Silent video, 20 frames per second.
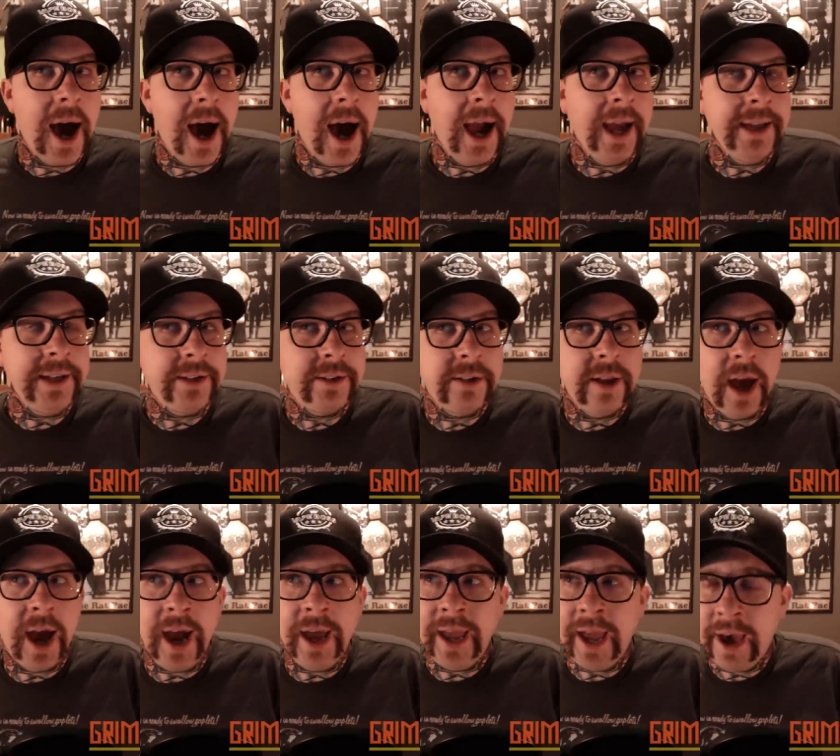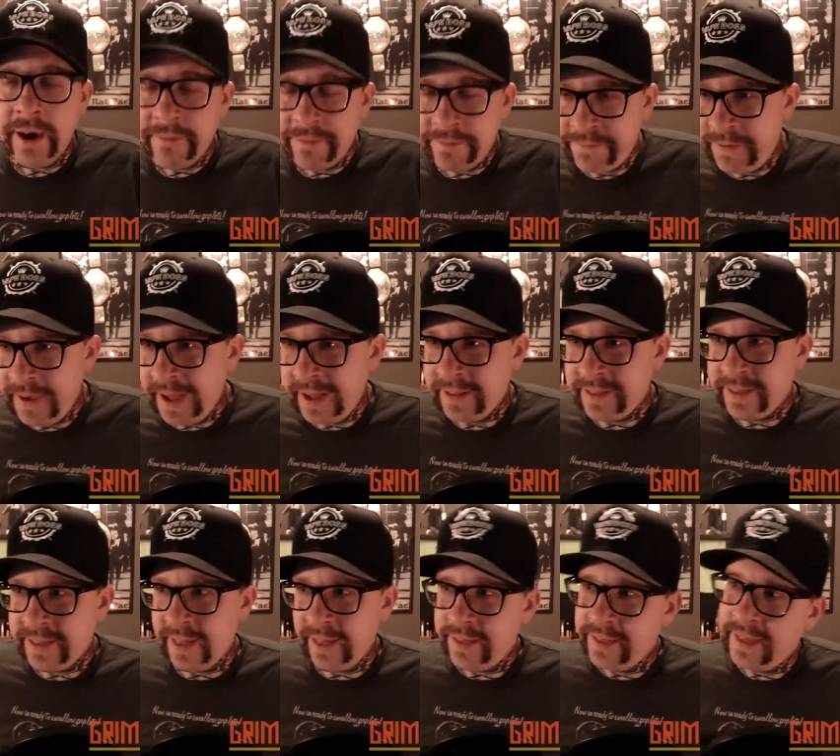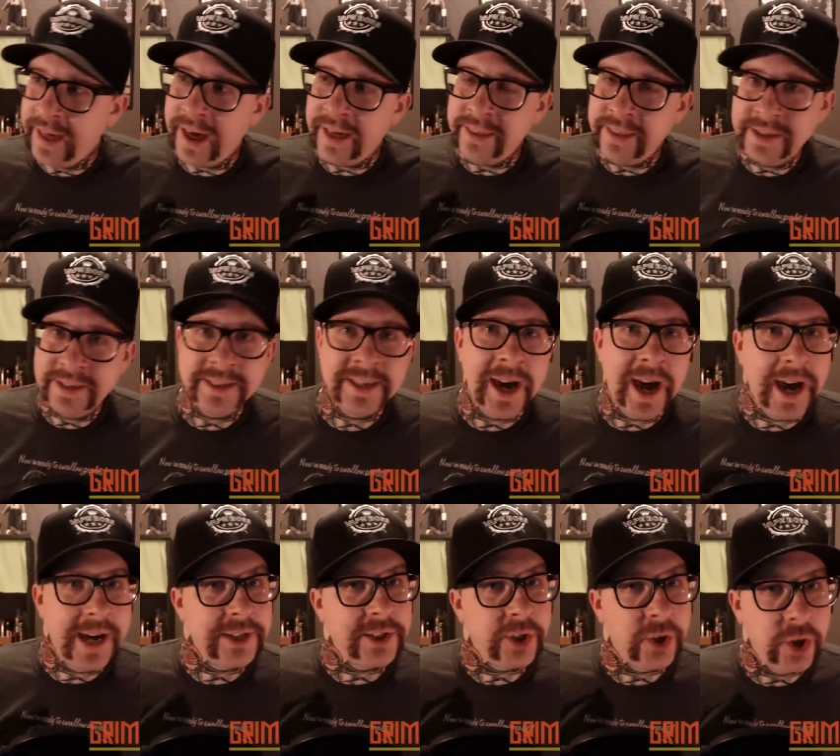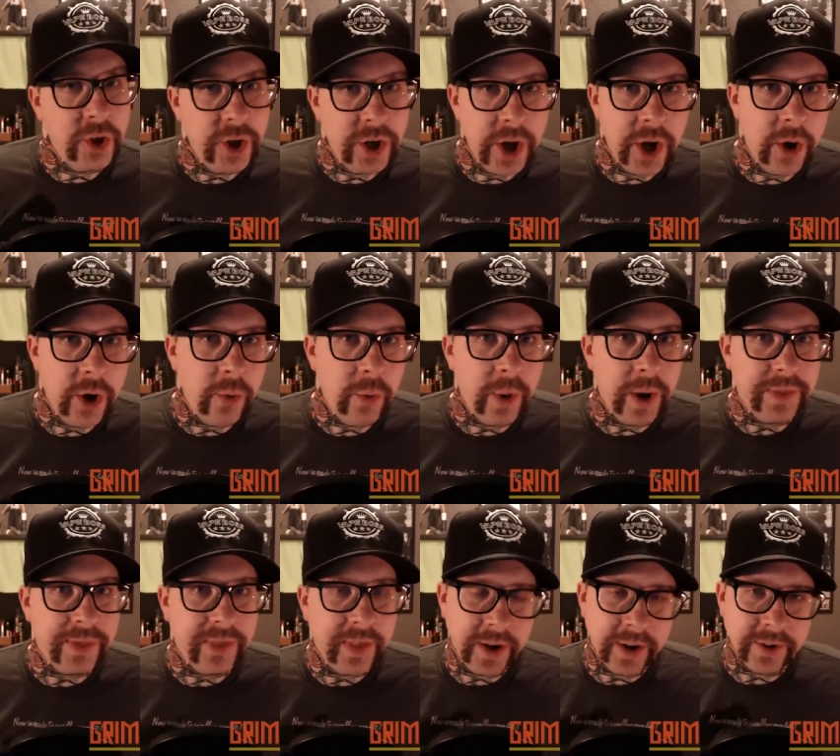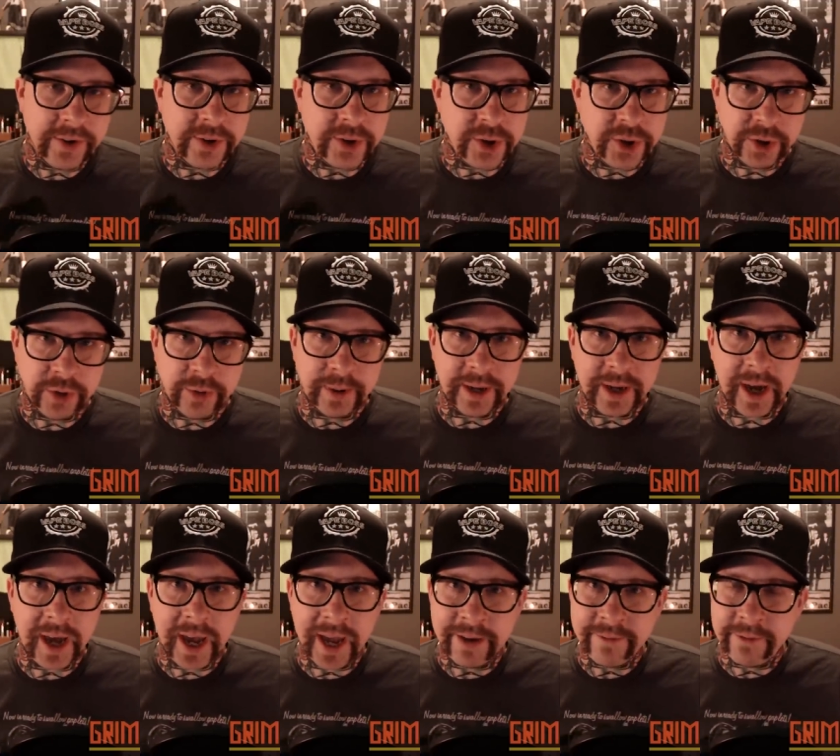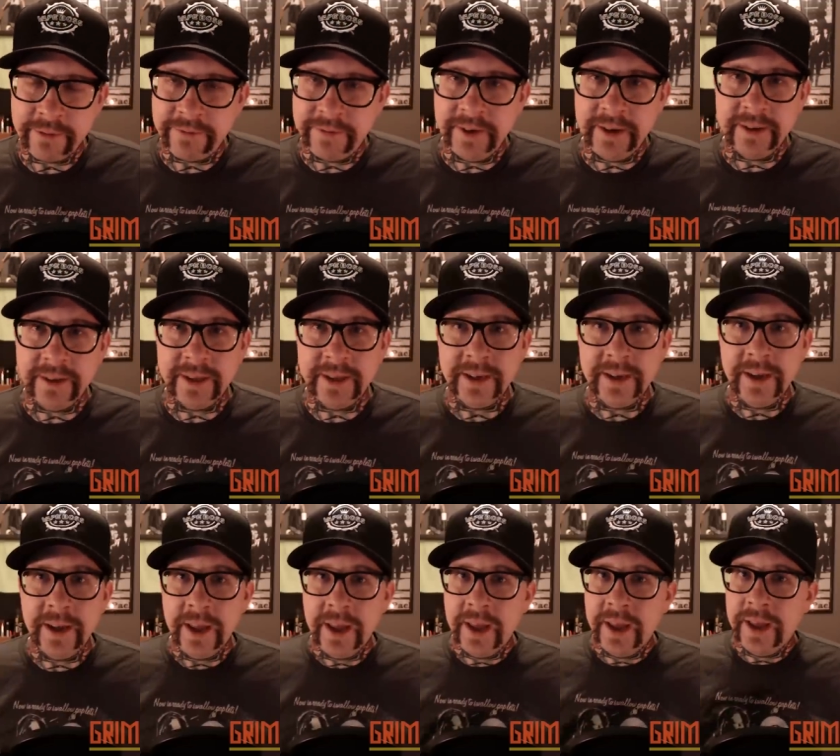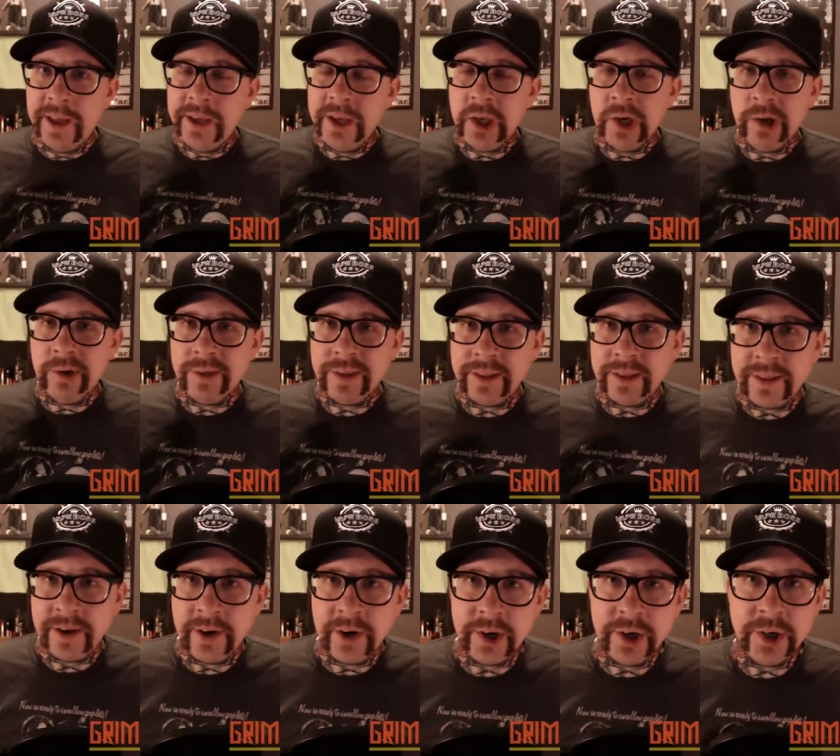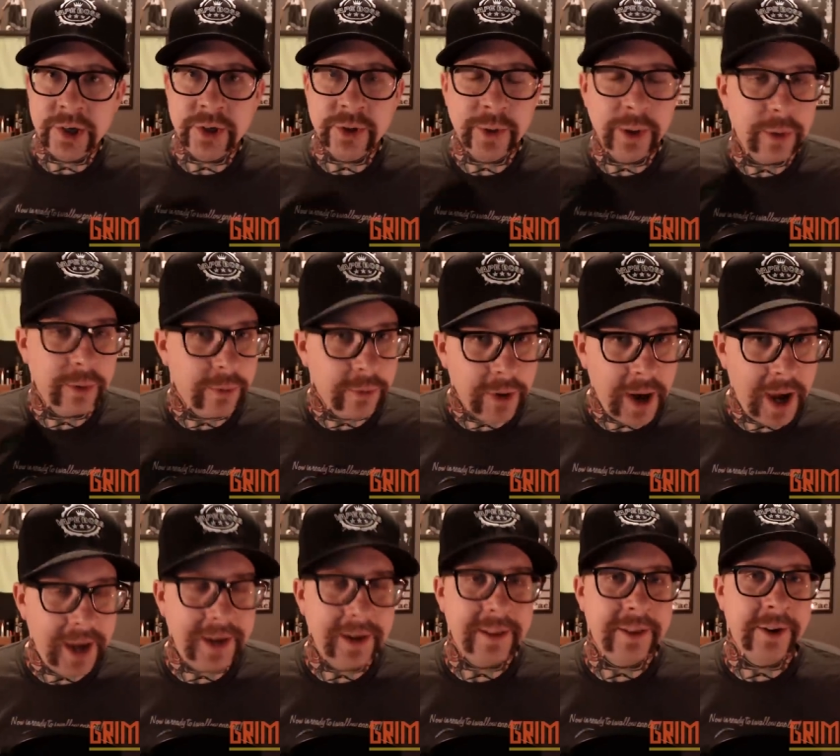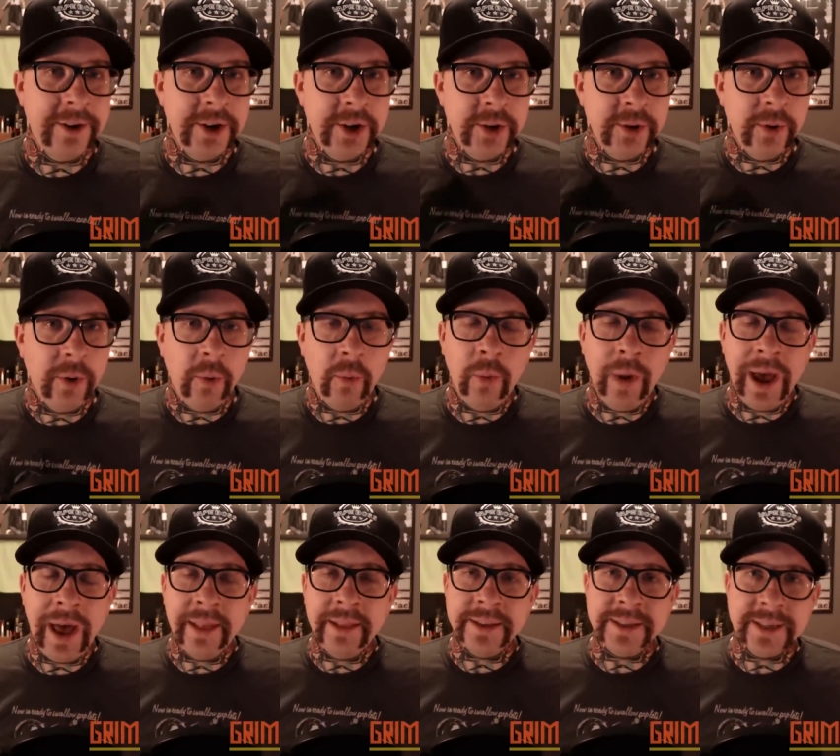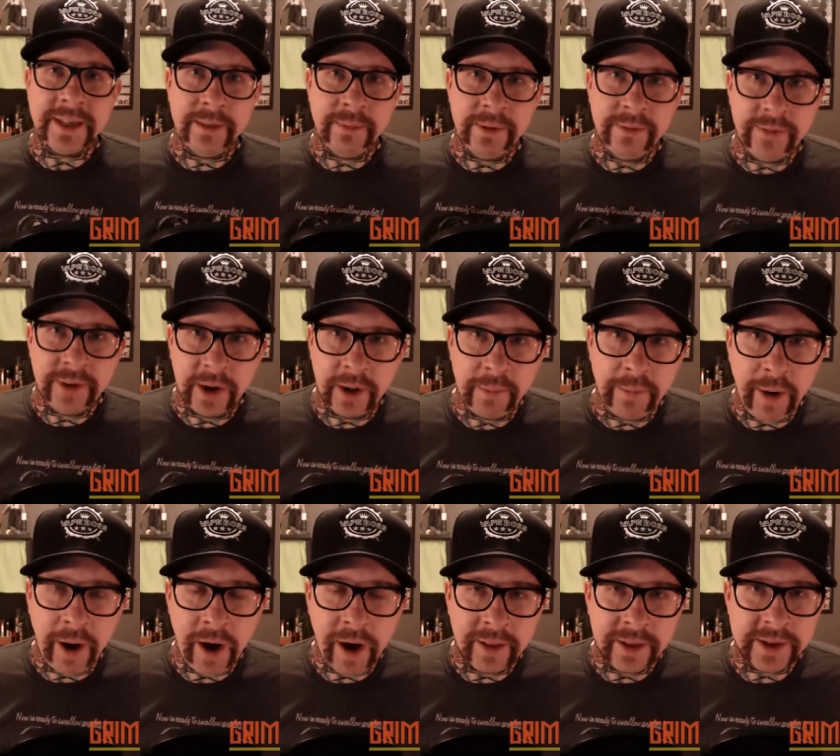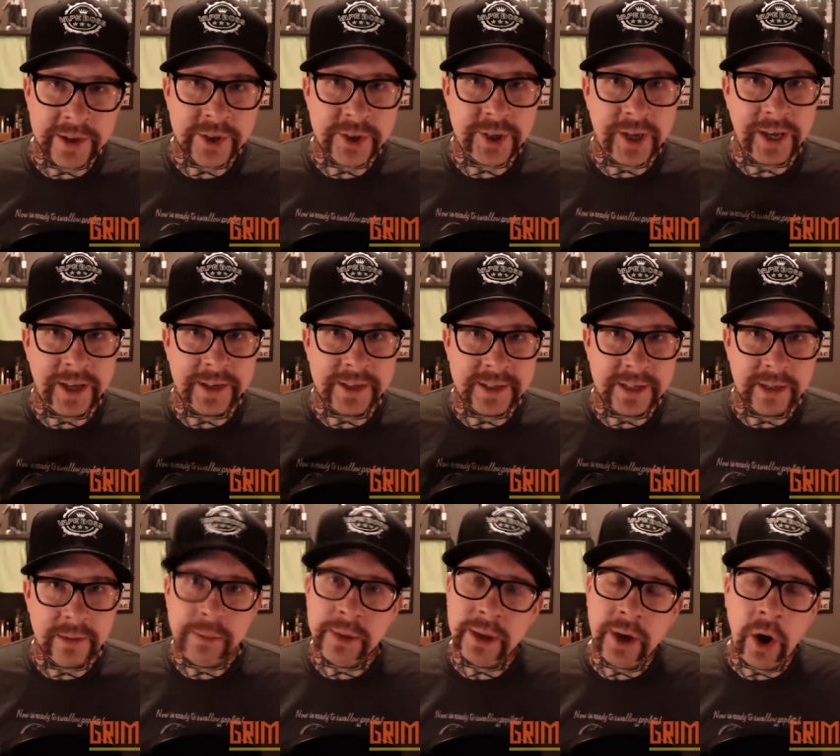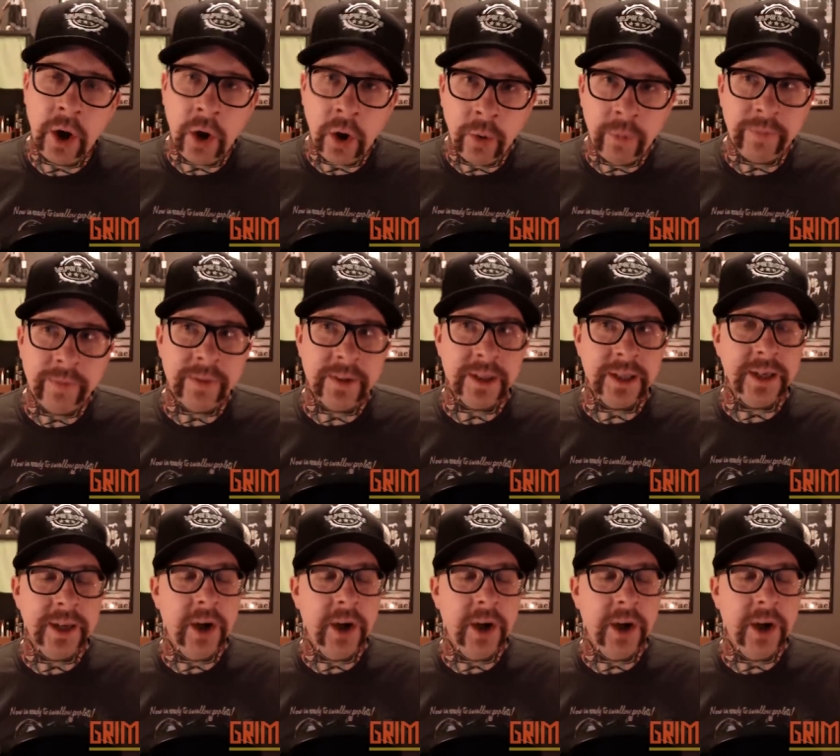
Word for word: I I have faith that these guys know what they're doing. I have a feeling, you know, that they're going to do it right. They're going to do it well. It's going to be very polished, and it's going to be hopefully,